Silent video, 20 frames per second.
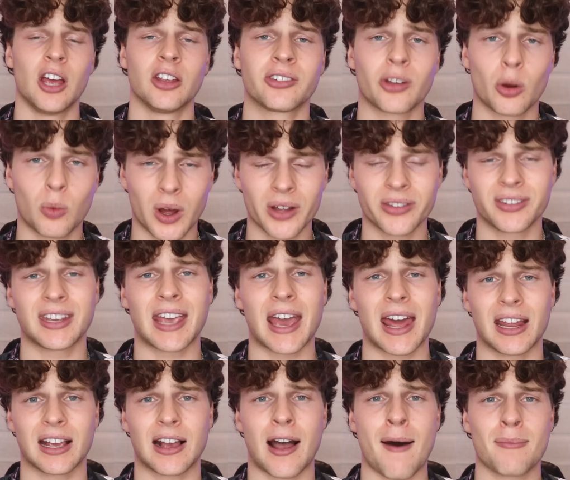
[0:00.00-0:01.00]
So once
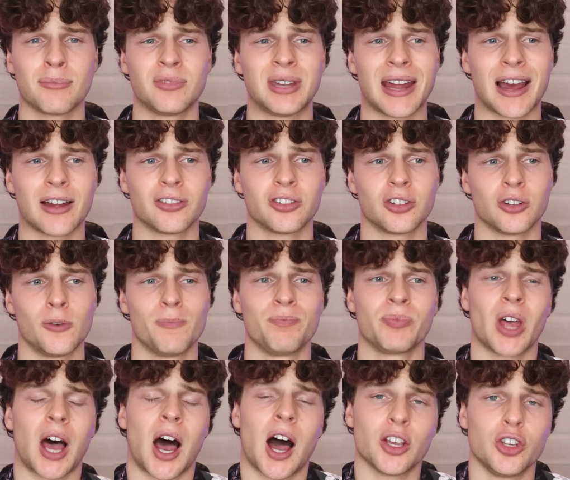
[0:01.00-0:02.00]
again, it comes down to,
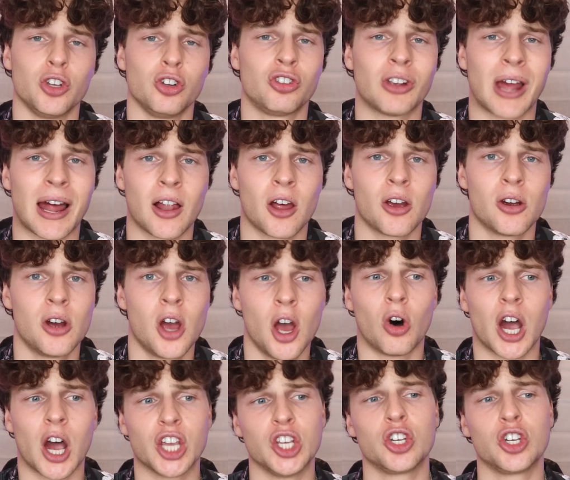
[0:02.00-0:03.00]
are you shallow
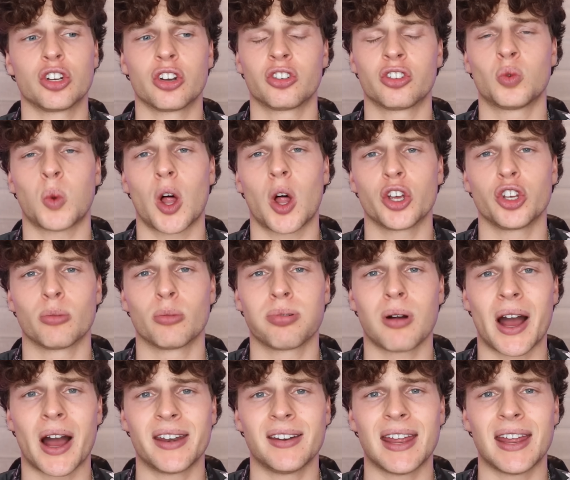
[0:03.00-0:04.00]
or are you gonna swallow your
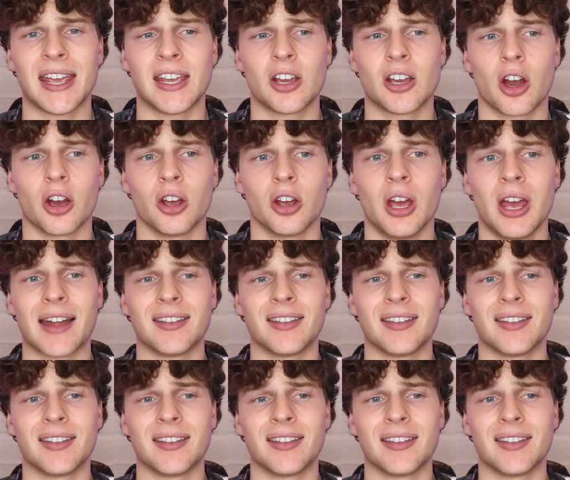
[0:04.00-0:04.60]
pride and ego